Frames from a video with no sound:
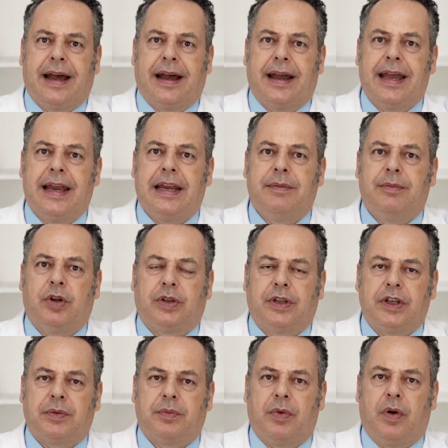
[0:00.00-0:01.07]
was one of
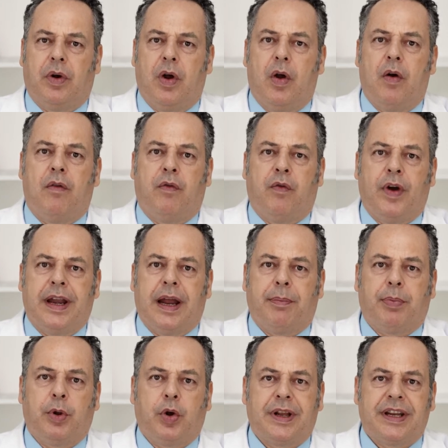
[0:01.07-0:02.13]
the most notable
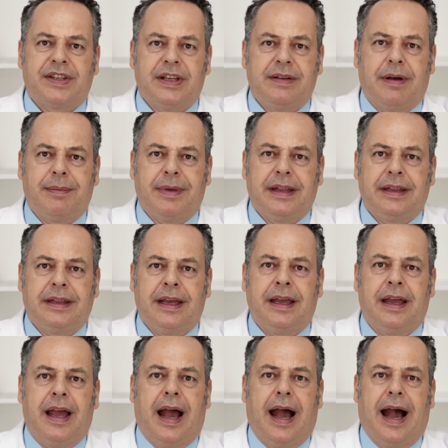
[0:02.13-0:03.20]
areas of
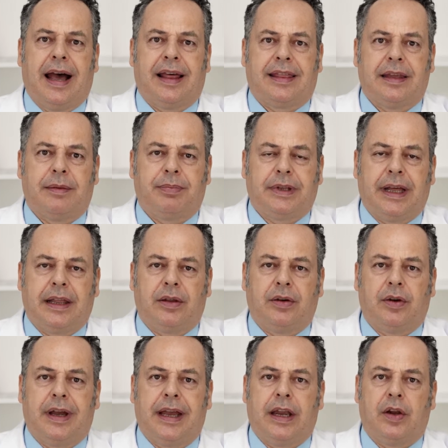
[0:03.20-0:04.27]
scientific interest.
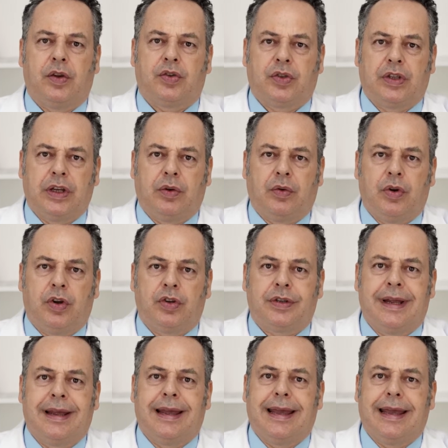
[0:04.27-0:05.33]
Auguste
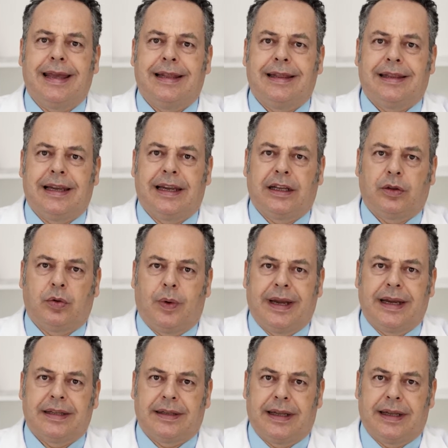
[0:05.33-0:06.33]
Ambroise Lebault,